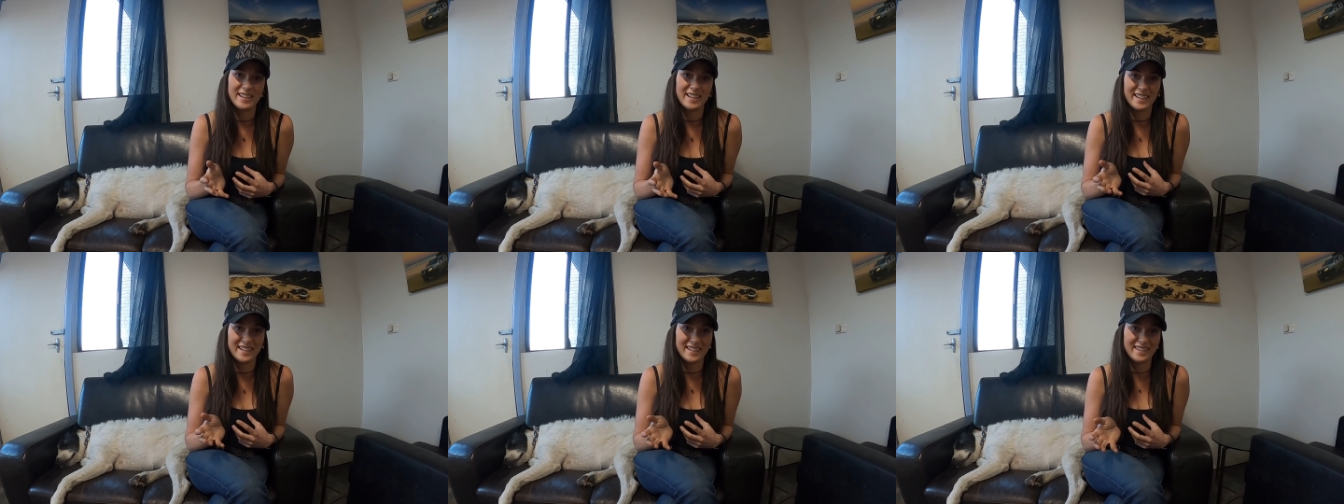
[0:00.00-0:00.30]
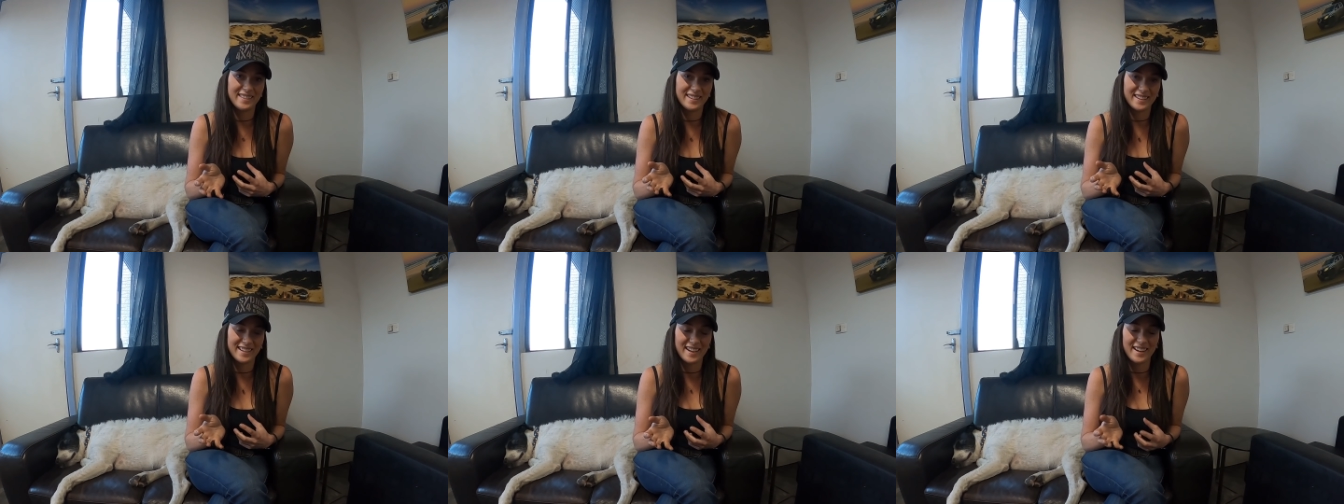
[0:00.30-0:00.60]

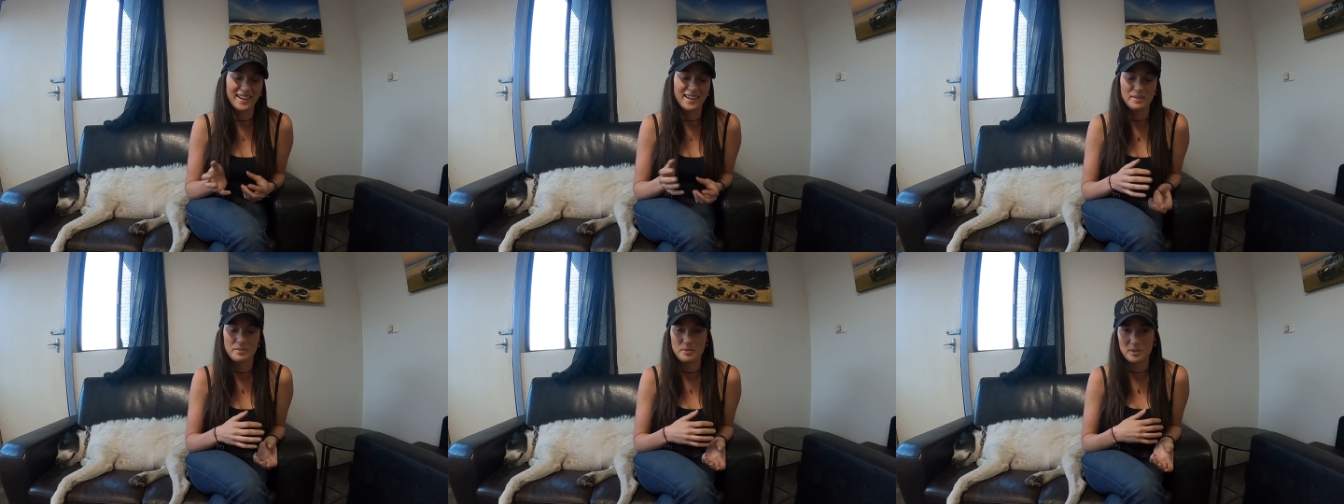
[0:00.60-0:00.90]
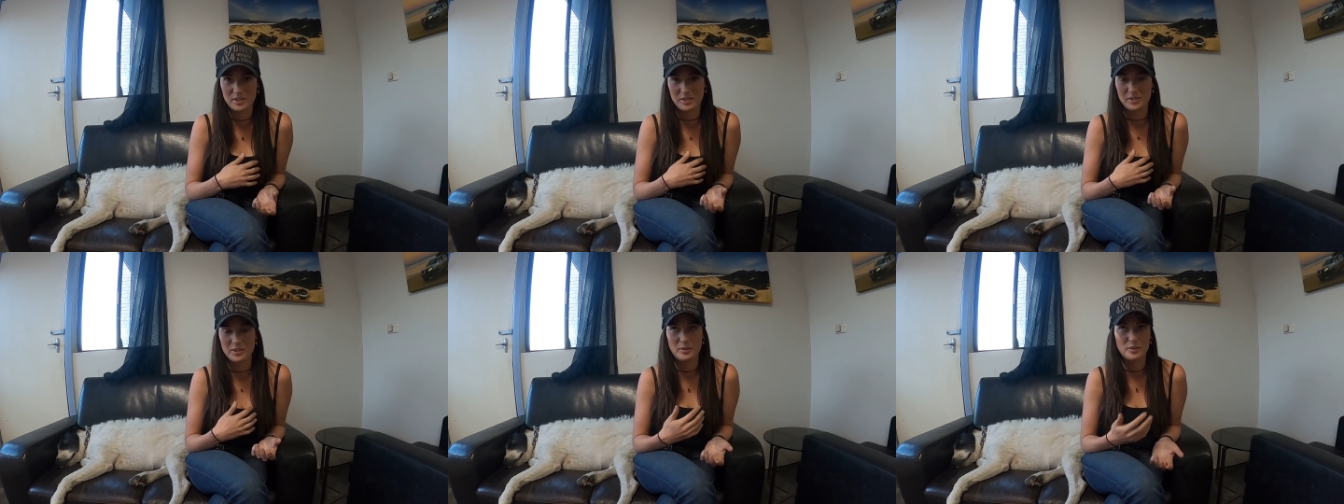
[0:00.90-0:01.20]
in the guard,
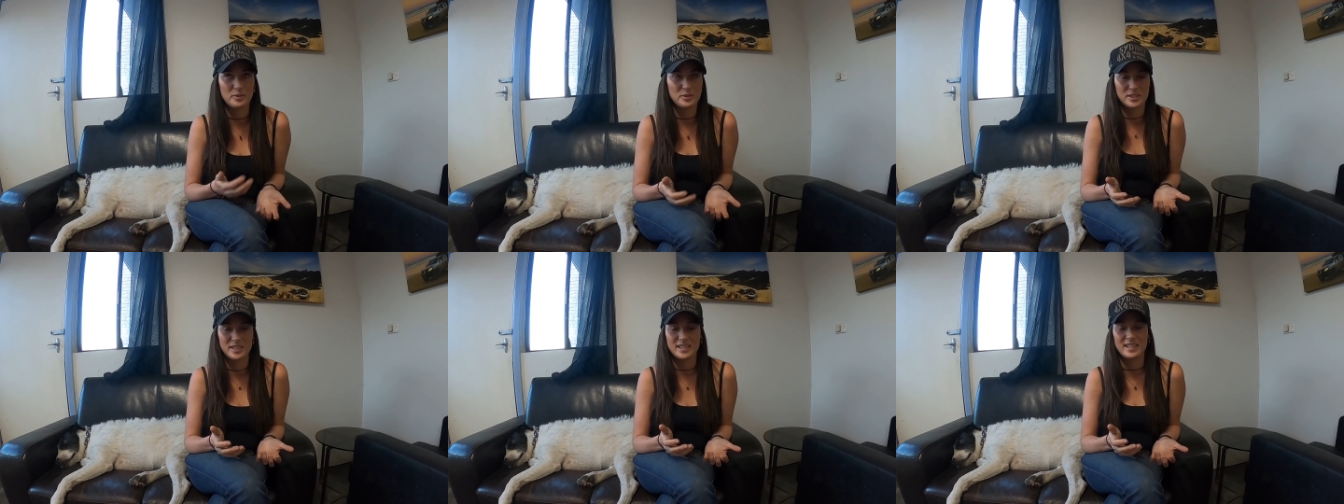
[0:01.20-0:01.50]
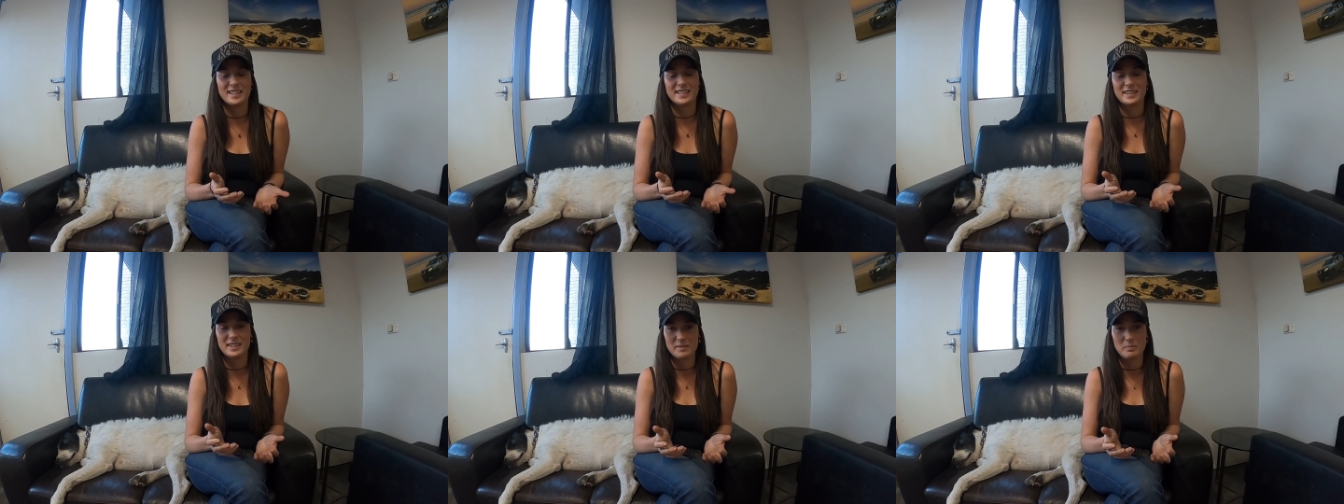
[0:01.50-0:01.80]
which is obviously
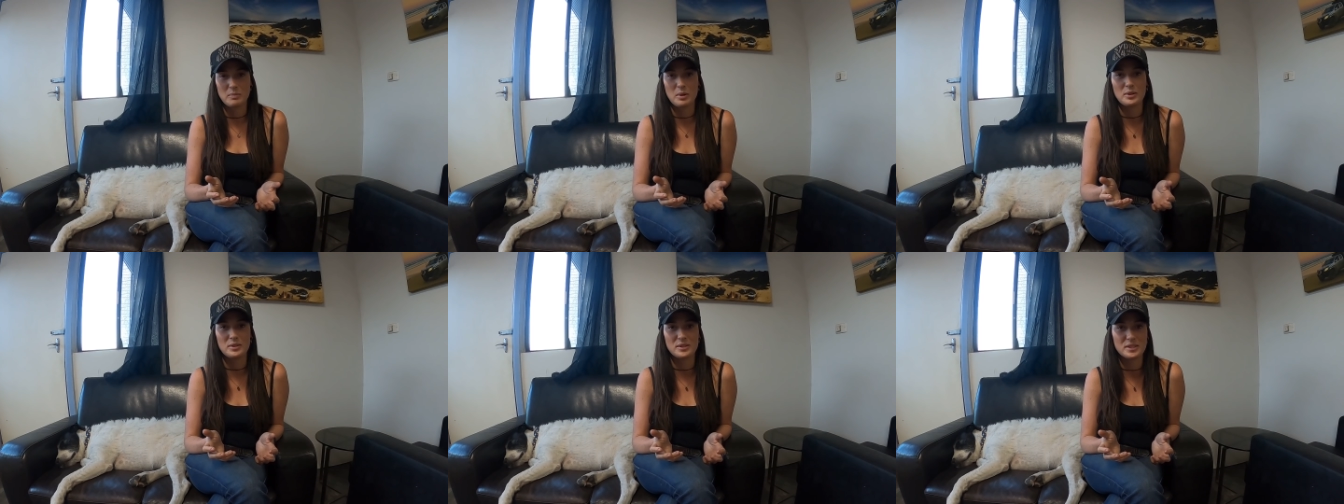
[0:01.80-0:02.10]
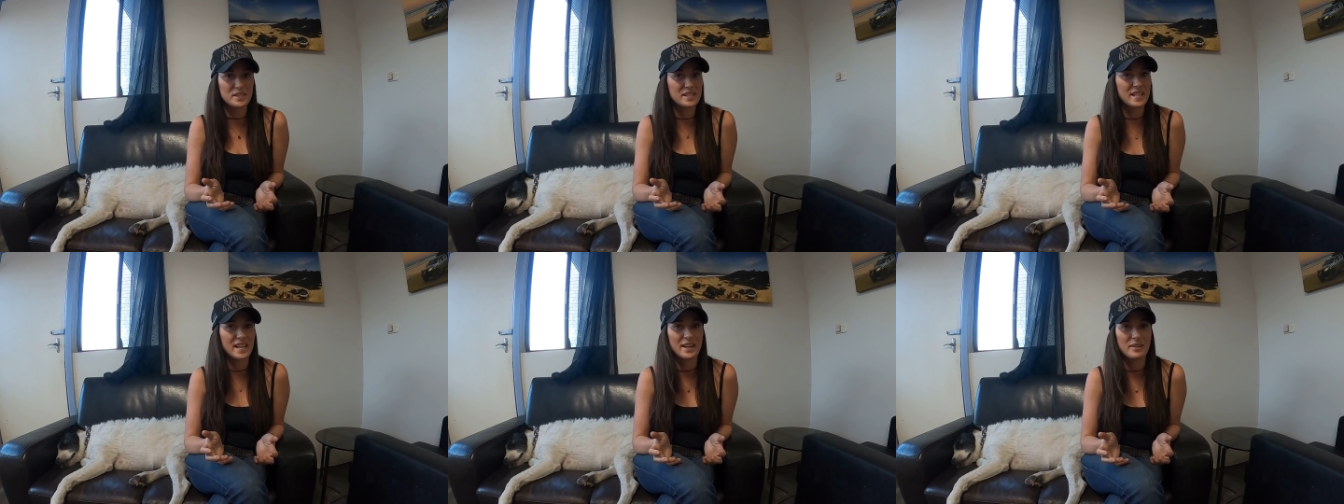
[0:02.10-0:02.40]
like the most
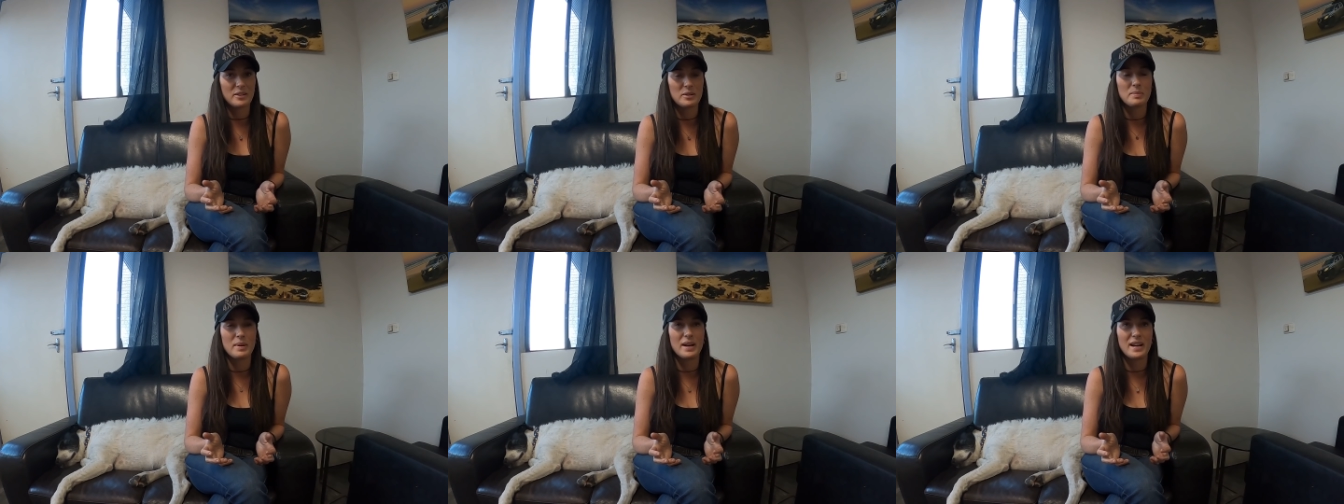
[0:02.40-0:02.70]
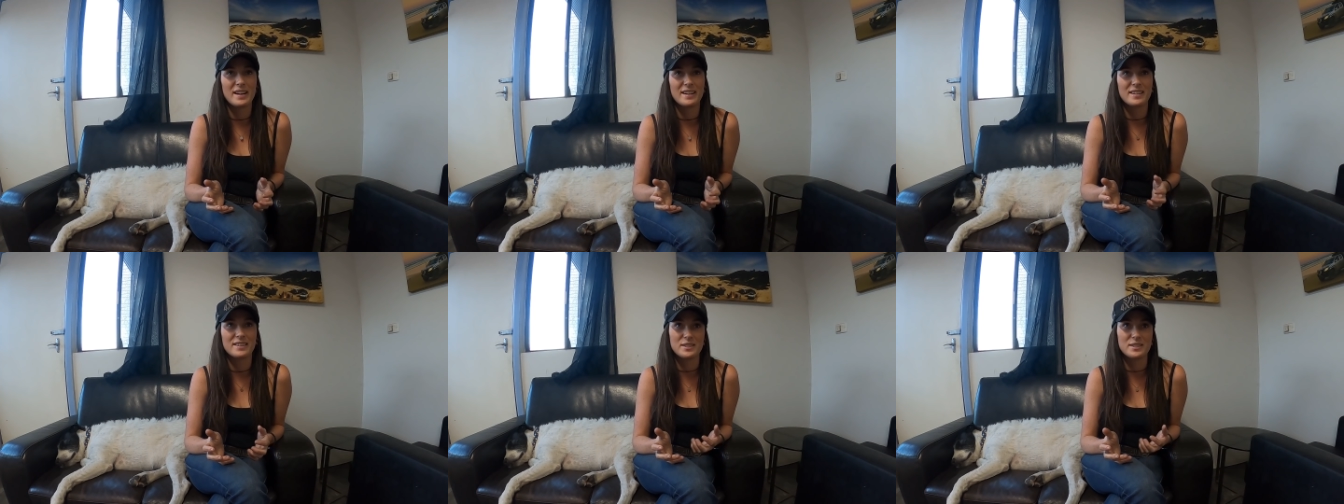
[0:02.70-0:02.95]
scary part,